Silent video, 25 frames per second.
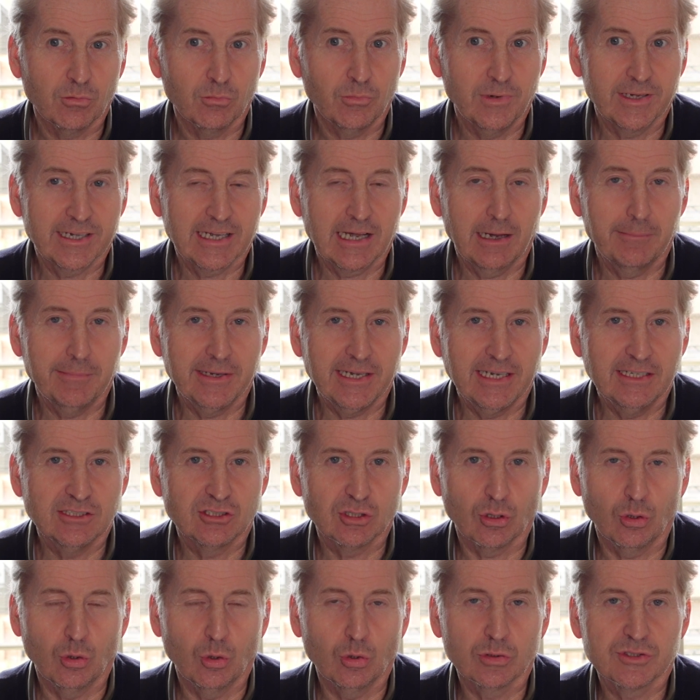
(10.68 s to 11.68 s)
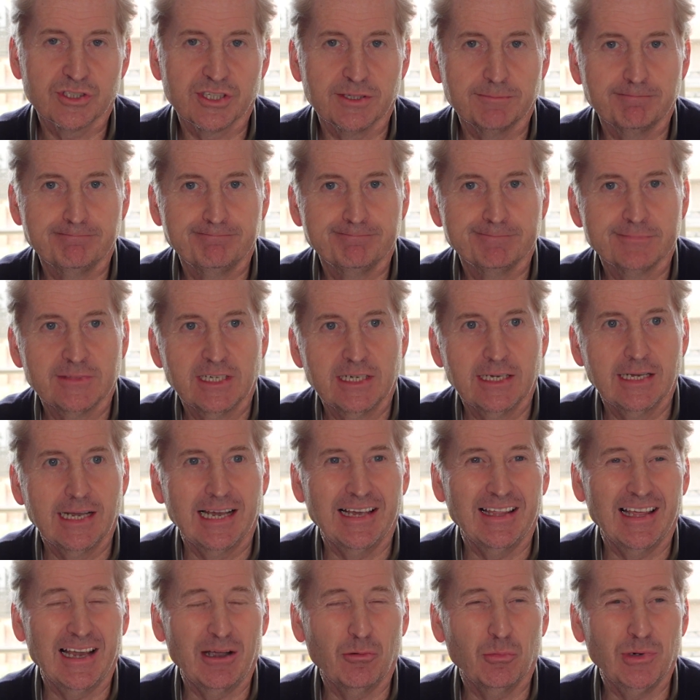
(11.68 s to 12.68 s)
We're coming into autumn,
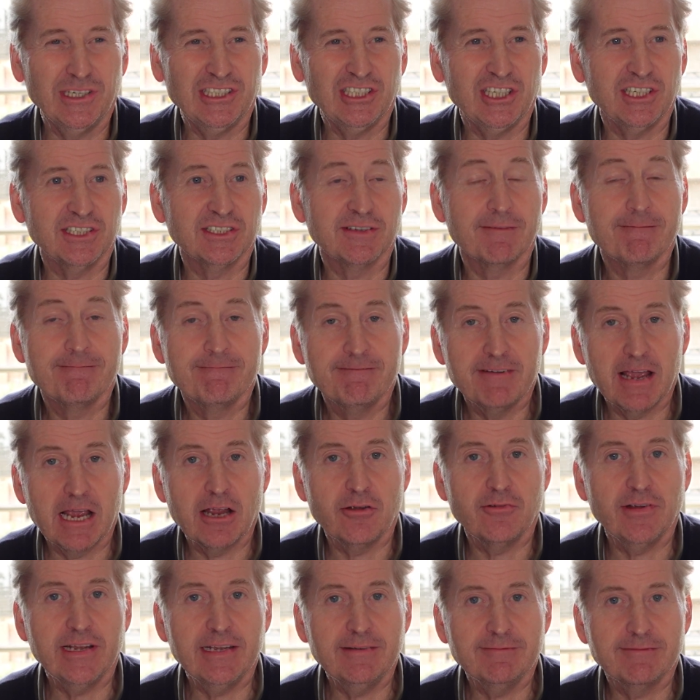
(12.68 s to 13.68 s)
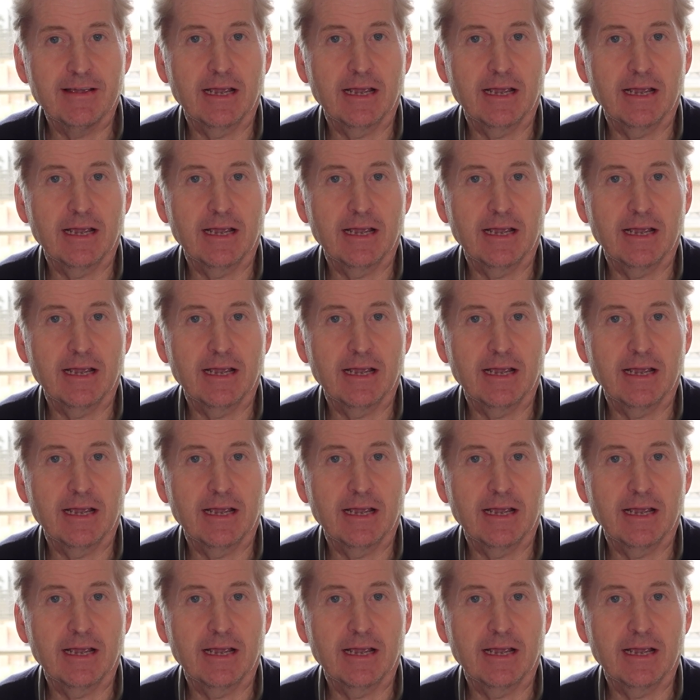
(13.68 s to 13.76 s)
which is a very,